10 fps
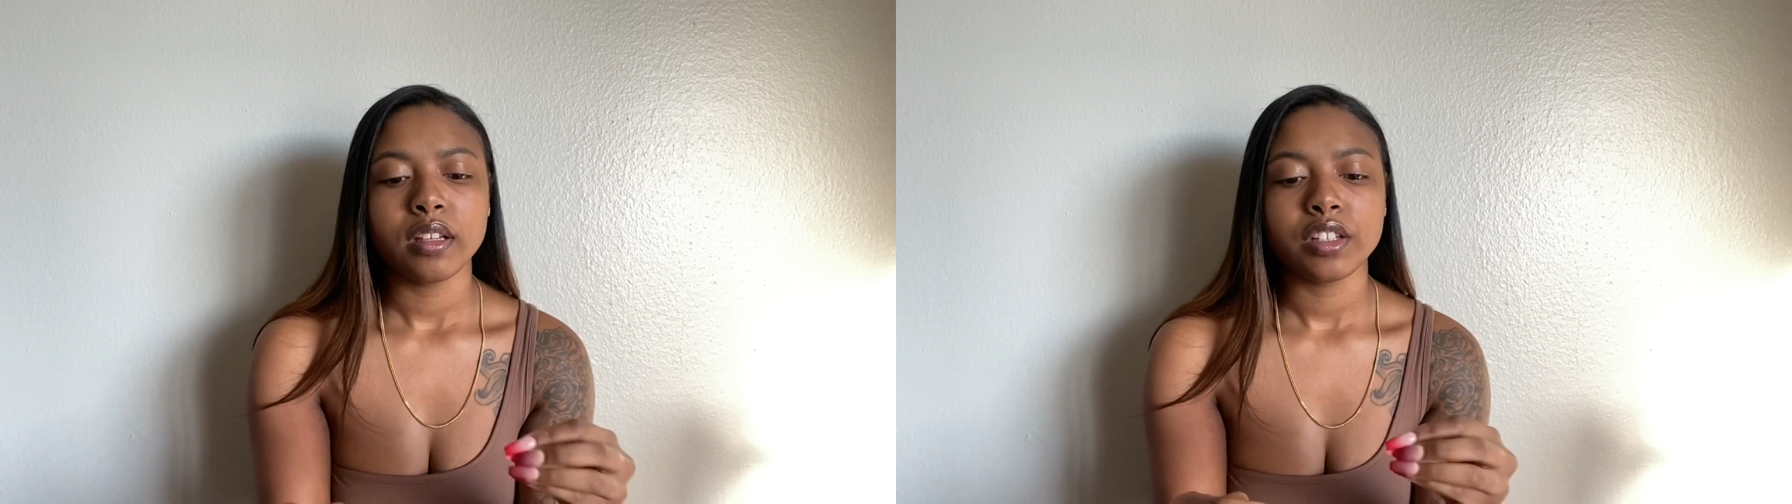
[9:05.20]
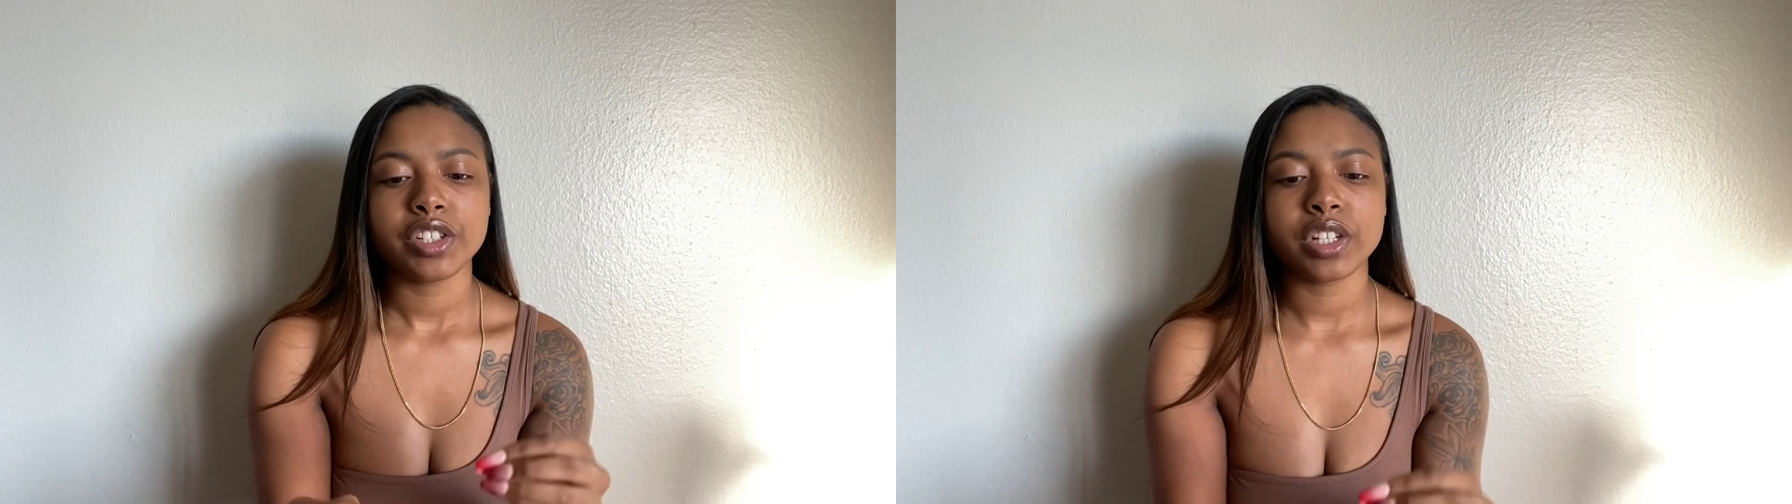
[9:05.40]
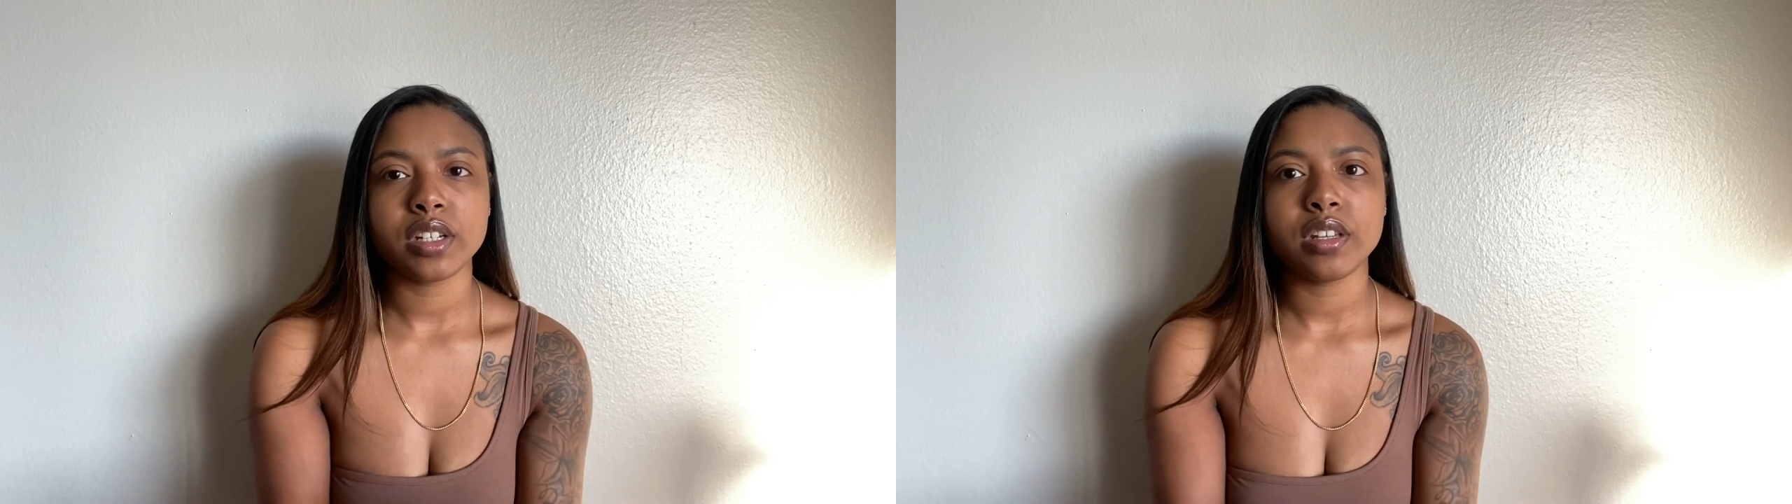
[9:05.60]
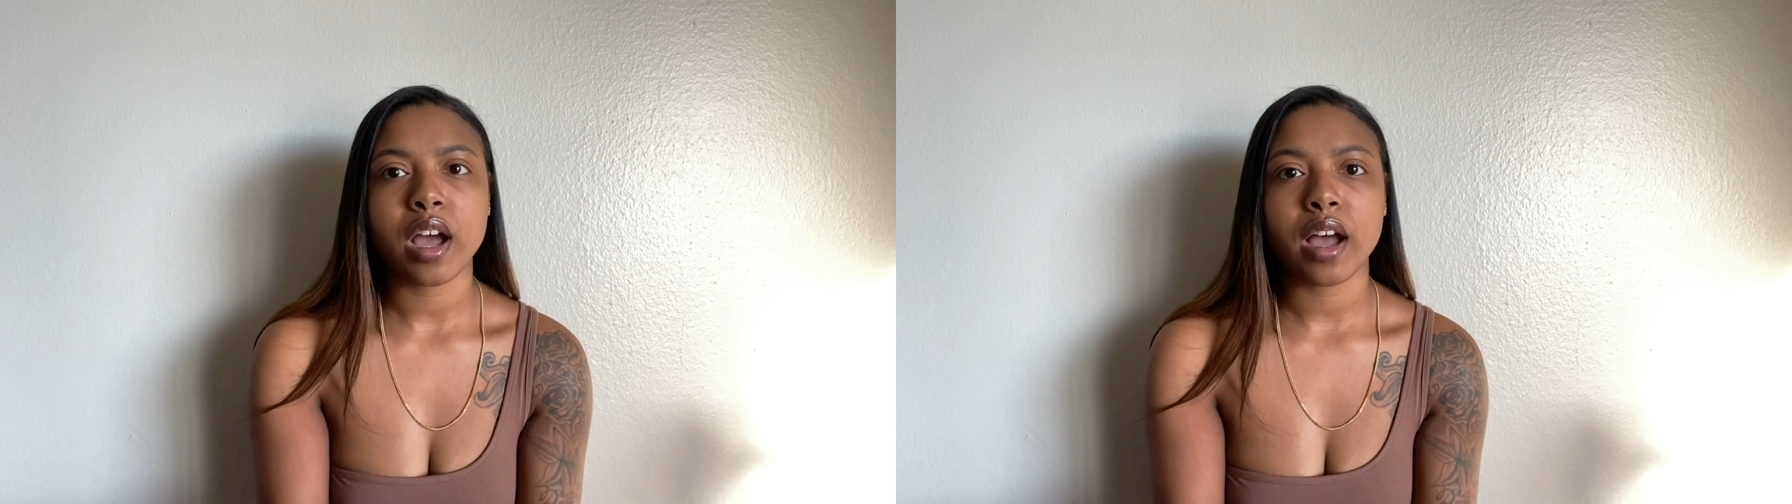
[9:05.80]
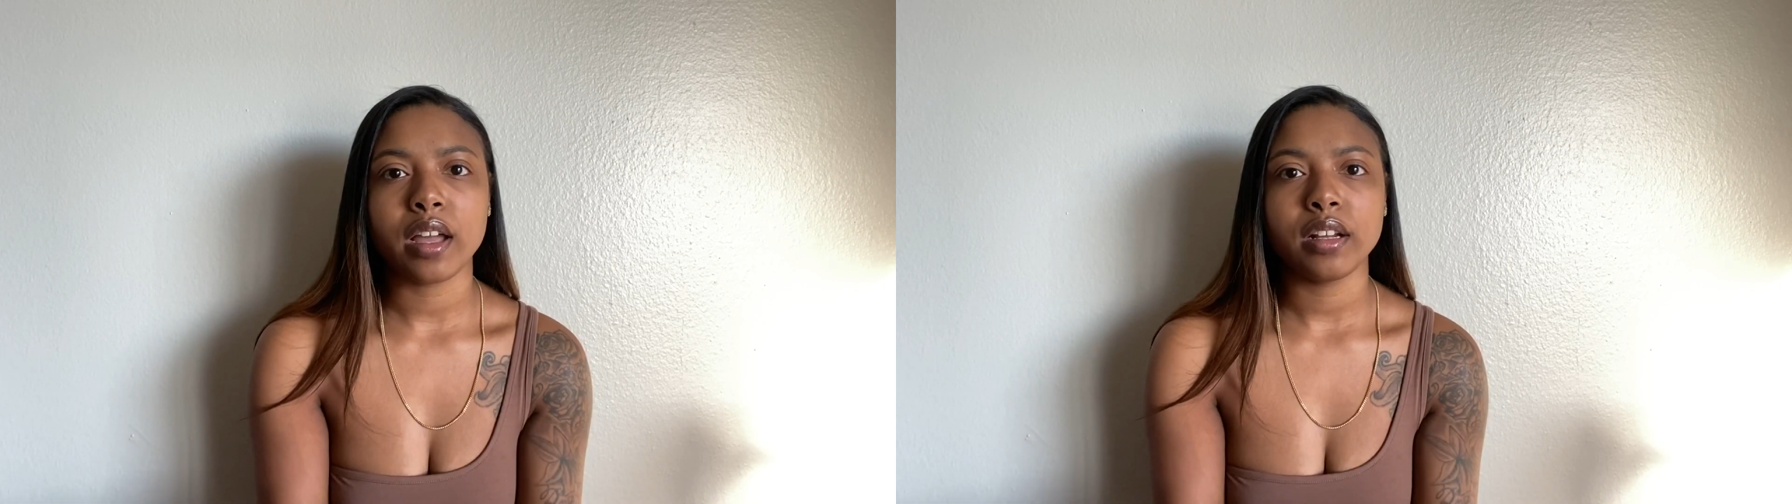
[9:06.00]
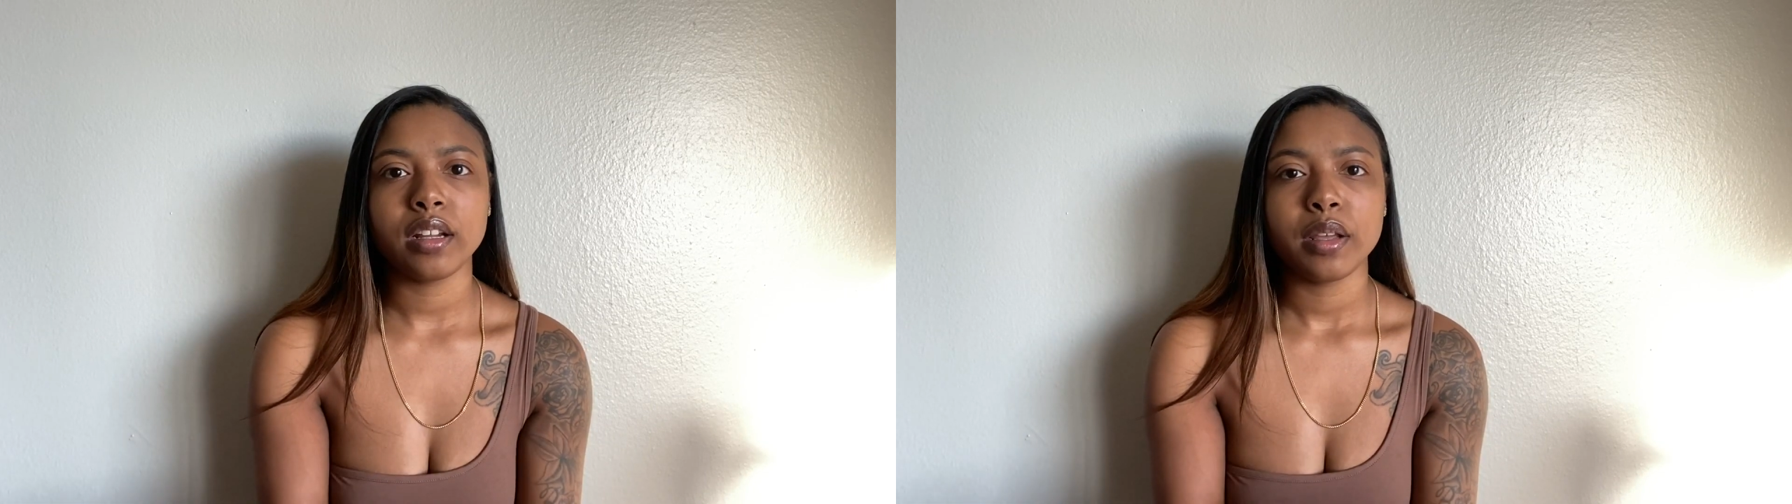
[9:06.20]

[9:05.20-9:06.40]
should not